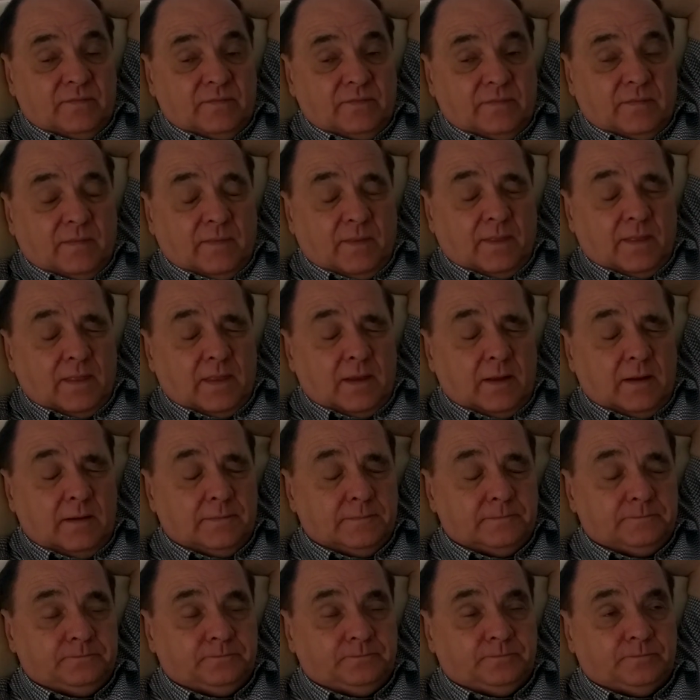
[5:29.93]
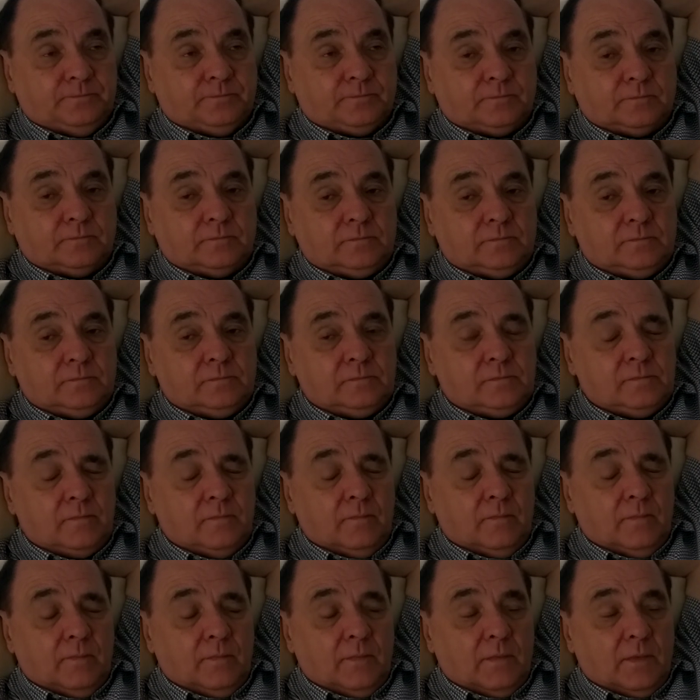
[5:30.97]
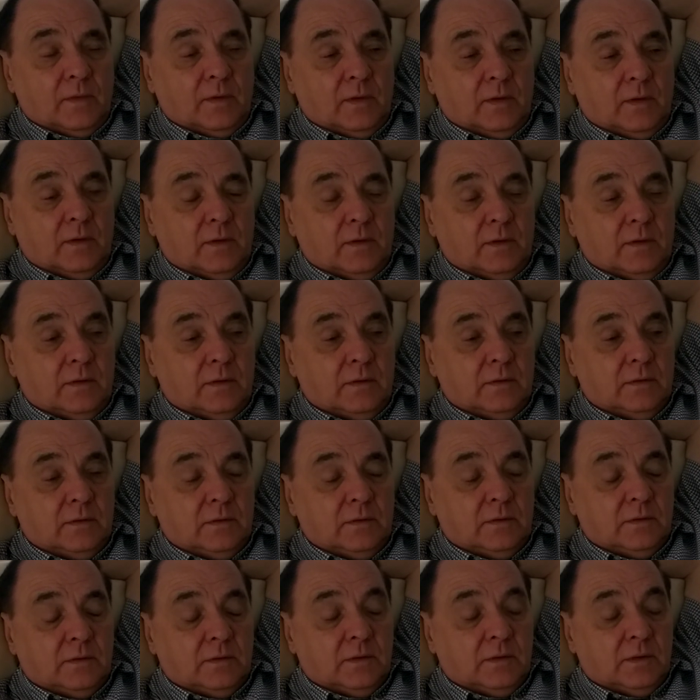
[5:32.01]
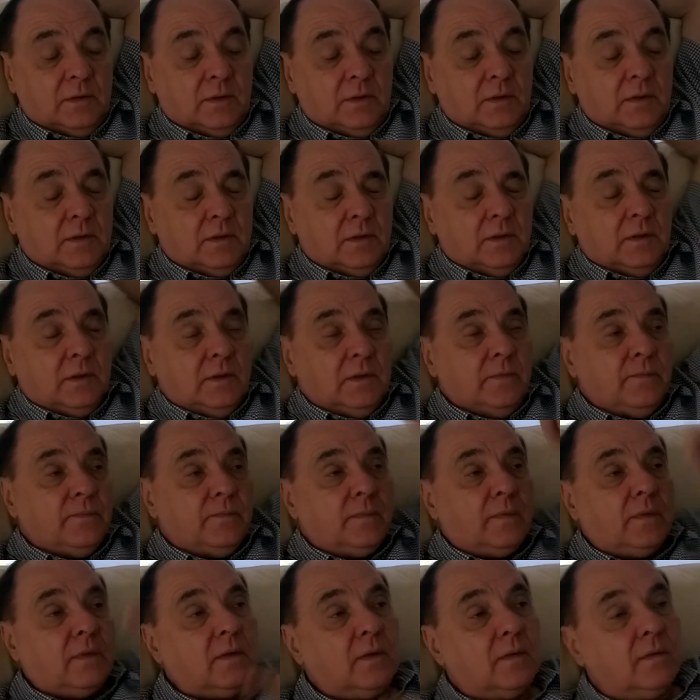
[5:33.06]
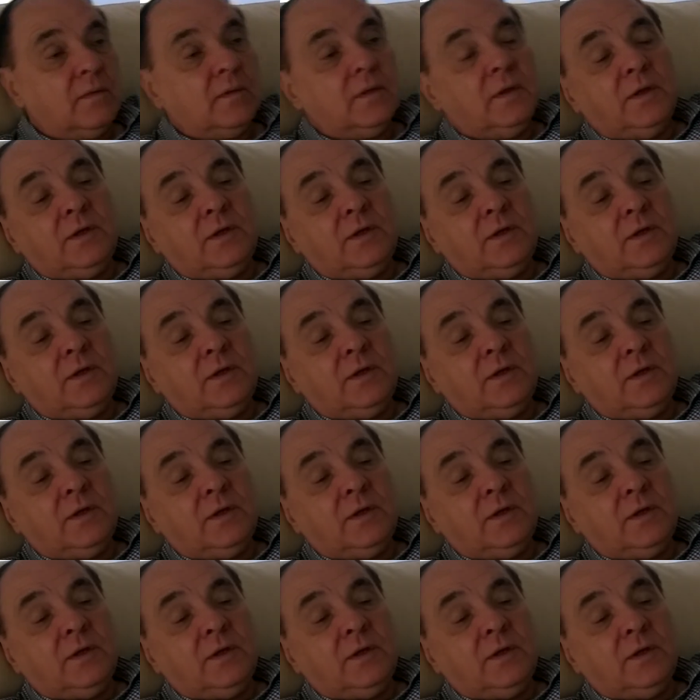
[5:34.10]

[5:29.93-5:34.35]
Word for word: But appliances are cheap now too, but aren't they? Appliances used to be very dear.